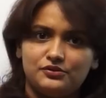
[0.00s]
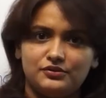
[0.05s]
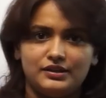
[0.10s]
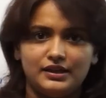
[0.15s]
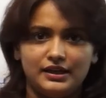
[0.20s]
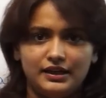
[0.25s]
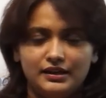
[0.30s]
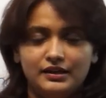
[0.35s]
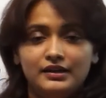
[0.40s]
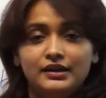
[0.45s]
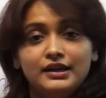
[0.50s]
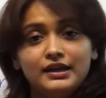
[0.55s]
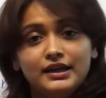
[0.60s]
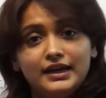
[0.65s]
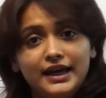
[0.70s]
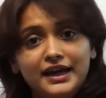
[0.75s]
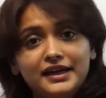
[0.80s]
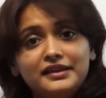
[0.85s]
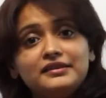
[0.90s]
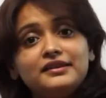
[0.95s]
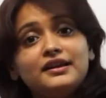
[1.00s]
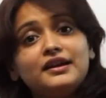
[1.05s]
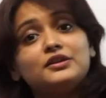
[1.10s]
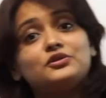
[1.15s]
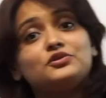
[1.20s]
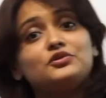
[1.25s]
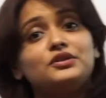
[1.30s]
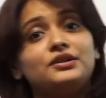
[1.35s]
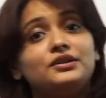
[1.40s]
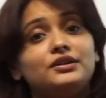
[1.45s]
to there and
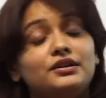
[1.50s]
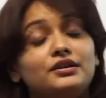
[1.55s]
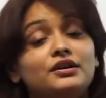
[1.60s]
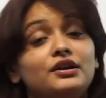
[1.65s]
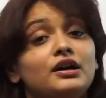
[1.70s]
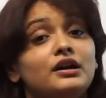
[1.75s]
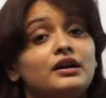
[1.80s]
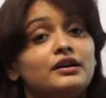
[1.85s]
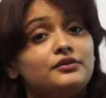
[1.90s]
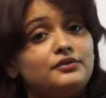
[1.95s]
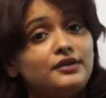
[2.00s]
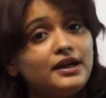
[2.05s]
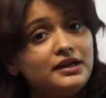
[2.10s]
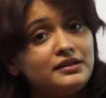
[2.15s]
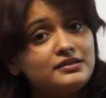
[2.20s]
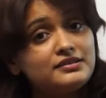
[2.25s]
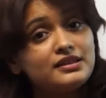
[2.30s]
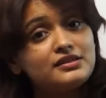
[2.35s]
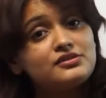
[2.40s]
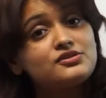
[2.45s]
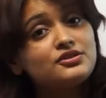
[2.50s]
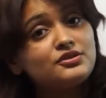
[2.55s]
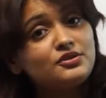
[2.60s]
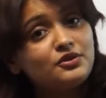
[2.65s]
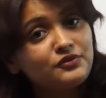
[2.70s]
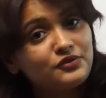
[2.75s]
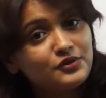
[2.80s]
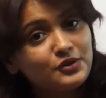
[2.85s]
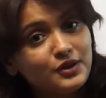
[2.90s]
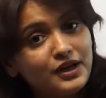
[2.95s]
there to here, right gesture
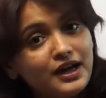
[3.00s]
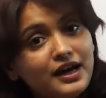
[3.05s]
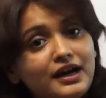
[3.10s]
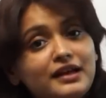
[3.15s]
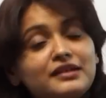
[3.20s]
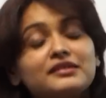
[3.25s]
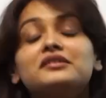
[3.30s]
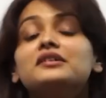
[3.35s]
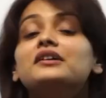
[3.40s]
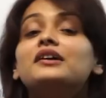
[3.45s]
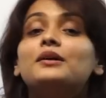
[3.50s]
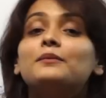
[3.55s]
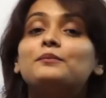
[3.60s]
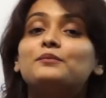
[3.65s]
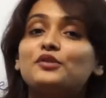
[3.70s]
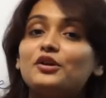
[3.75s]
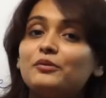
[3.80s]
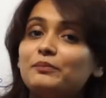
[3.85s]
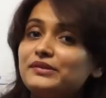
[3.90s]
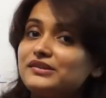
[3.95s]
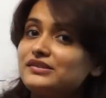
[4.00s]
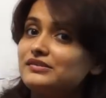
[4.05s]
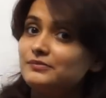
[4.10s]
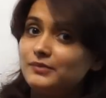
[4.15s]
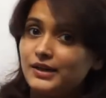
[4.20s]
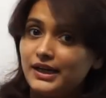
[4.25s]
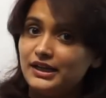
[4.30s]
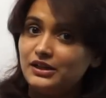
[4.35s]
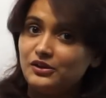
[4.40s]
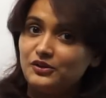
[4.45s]
of your hand, proper
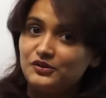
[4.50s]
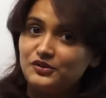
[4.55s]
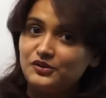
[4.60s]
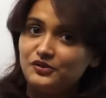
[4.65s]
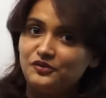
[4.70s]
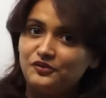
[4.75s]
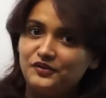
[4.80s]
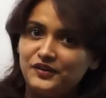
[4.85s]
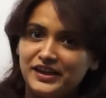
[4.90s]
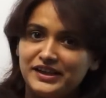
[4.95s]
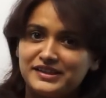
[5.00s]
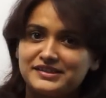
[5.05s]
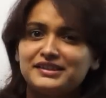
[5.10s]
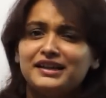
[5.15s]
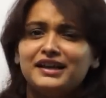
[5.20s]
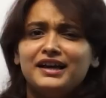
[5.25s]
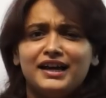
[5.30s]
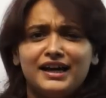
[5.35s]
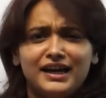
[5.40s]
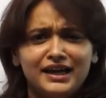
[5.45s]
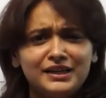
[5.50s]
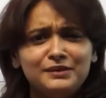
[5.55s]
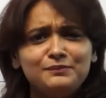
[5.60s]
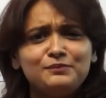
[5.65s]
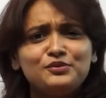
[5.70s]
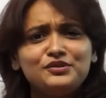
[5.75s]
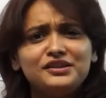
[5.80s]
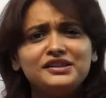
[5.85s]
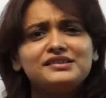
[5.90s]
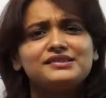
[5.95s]
smile on your face,
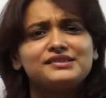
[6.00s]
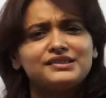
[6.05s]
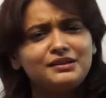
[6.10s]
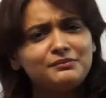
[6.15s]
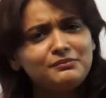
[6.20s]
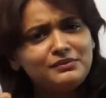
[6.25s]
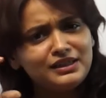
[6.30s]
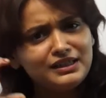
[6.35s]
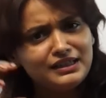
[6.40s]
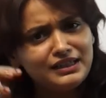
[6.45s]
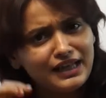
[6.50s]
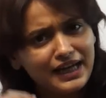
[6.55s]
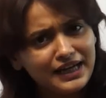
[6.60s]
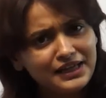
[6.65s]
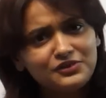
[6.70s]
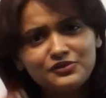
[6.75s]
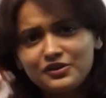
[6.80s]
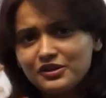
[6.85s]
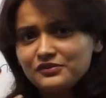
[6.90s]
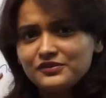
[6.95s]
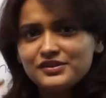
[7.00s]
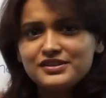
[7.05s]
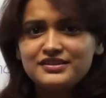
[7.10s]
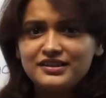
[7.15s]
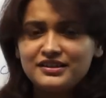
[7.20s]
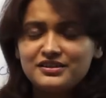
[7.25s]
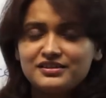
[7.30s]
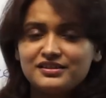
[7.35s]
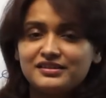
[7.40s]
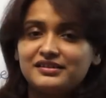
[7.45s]
and putting some light
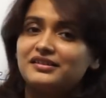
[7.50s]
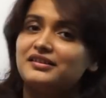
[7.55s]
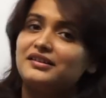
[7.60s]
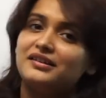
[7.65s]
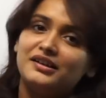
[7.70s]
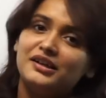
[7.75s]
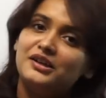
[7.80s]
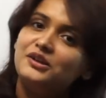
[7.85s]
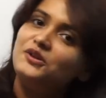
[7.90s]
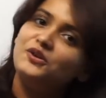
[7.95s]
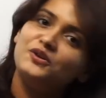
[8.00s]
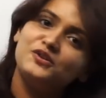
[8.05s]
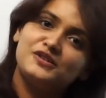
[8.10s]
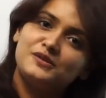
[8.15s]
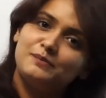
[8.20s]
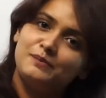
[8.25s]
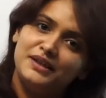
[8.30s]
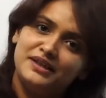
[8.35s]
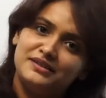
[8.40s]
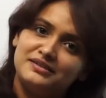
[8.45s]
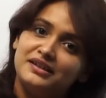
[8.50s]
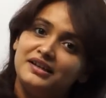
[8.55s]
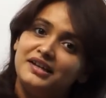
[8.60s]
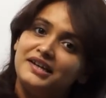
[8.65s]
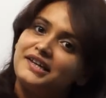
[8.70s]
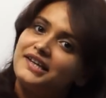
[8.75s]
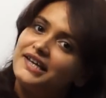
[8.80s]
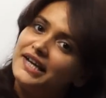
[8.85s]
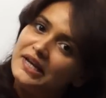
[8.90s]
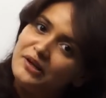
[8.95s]
conversation in your speech
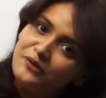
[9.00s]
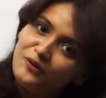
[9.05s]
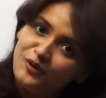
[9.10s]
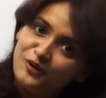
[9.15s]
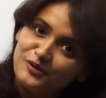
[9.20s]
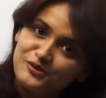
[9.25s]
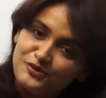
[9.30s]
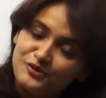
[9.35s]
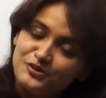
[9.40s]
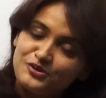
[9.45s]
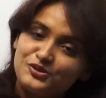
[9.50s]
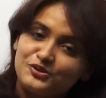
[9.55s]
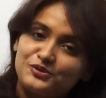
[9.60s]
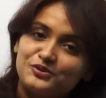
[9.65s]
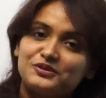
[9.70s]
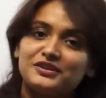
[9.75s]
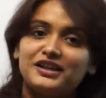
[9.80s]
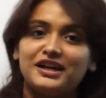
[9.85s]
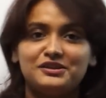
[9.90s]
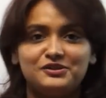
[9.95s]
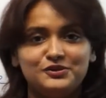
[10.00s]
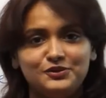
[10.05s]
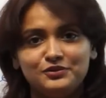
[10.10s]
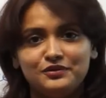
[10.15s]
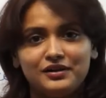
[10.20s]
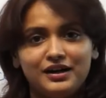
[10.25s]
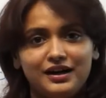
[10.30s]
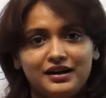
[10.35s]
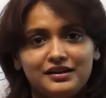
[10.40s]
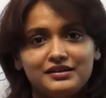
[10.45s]
can also show that
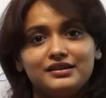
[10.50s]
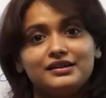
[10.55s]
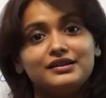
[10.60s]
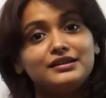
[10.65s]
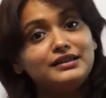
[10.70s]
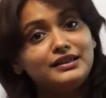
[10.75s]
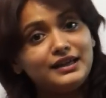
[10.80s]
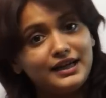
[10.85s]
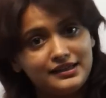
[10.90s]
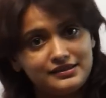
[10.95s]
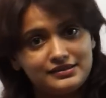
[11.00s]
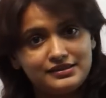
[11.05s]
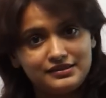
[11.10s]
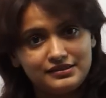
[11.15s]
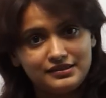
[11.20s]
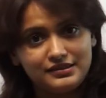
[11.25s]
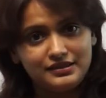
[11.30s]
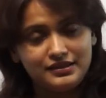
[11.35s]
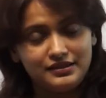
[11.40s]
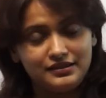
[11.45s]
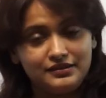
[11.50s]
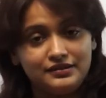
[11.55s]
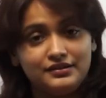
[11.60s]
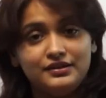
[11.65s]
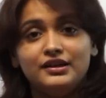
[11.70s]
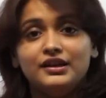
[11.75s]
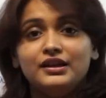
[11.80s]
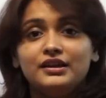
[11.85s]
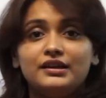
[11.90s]
you are a nice entertainer.